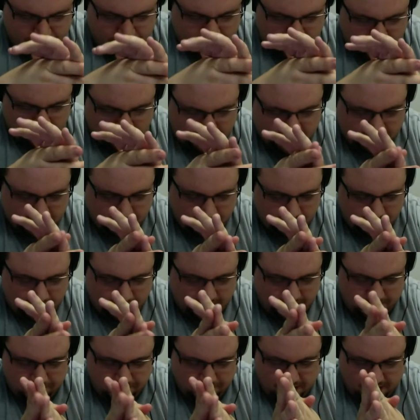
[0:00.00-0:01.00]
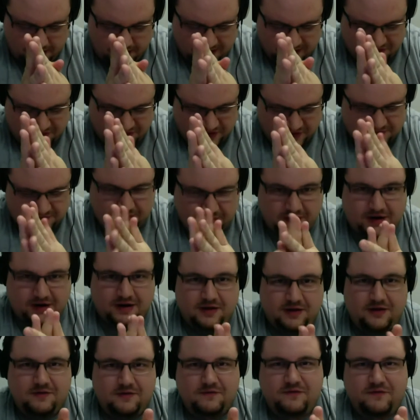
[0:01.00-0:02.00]
my main story is probably
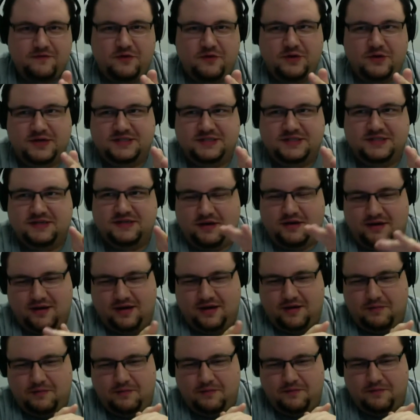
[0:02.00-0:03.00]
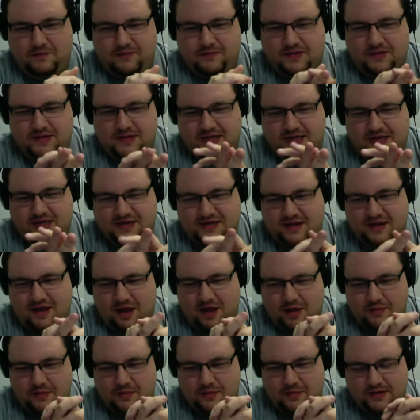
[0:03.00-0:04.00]
going to focus on
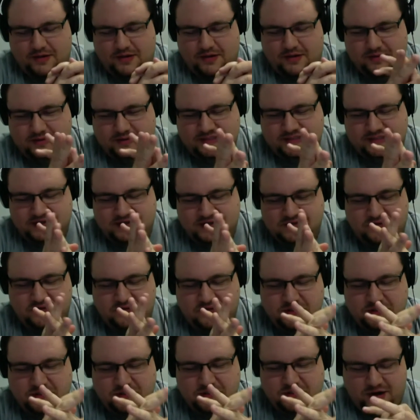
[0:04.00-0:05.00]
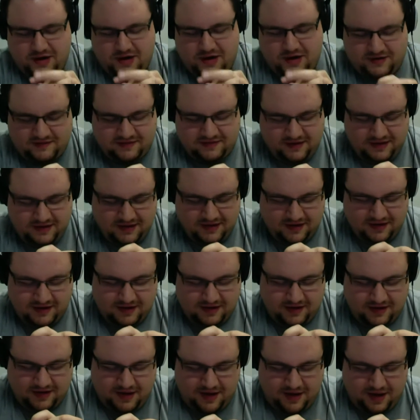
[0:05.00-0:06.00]
Desk.com, their Salesforce product.
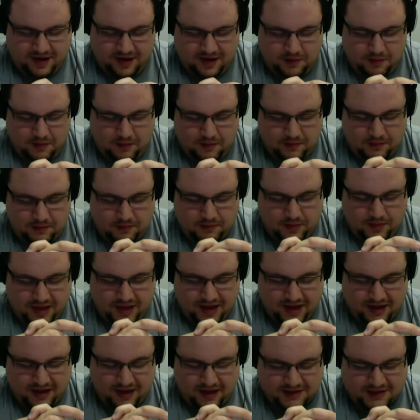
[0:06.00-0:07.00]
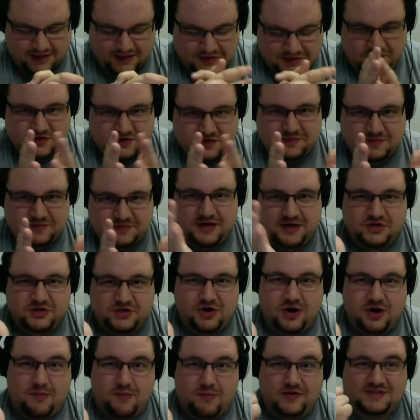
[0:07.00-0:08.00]
Being a customer service manager,
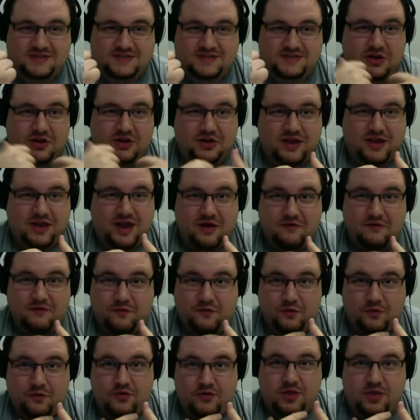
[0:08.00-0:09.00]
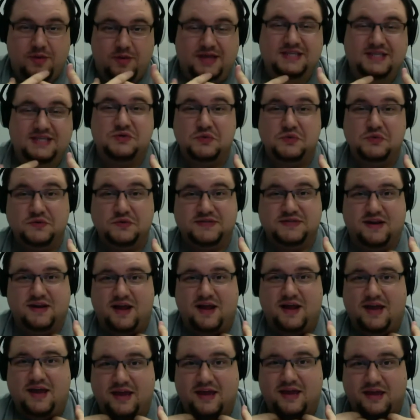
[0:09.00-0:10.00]
I'm always on the lookout for the best tools that
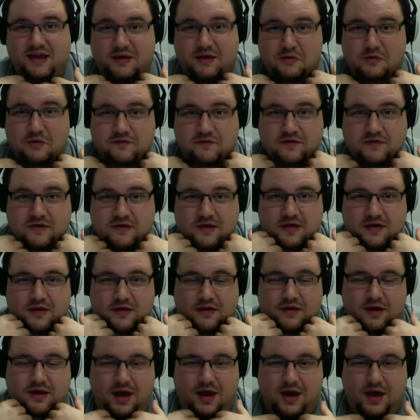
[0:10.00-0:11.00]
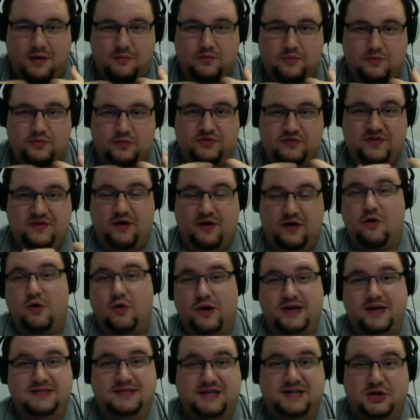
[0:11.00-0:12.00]
I can give to our
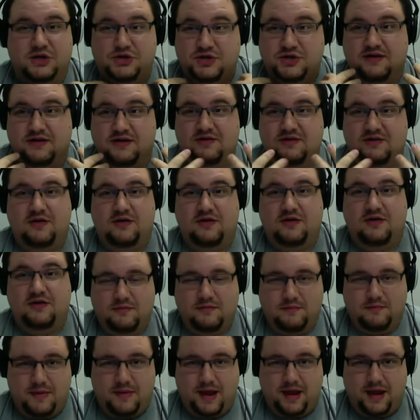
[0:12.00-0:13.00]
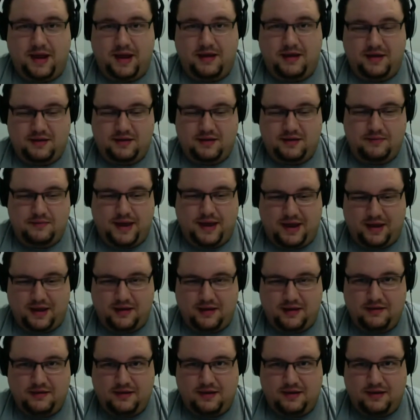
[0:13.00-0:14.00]
organization and to my
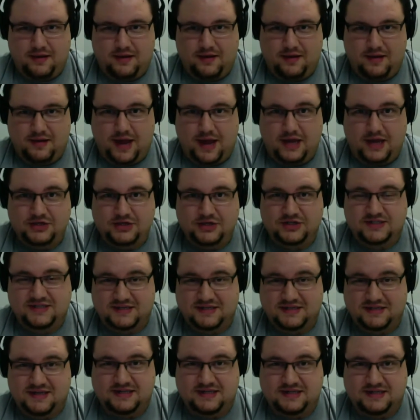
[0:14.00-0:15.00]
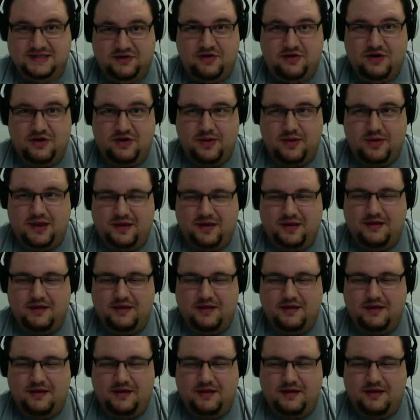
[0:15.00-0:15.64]
agents, the techs that are under me,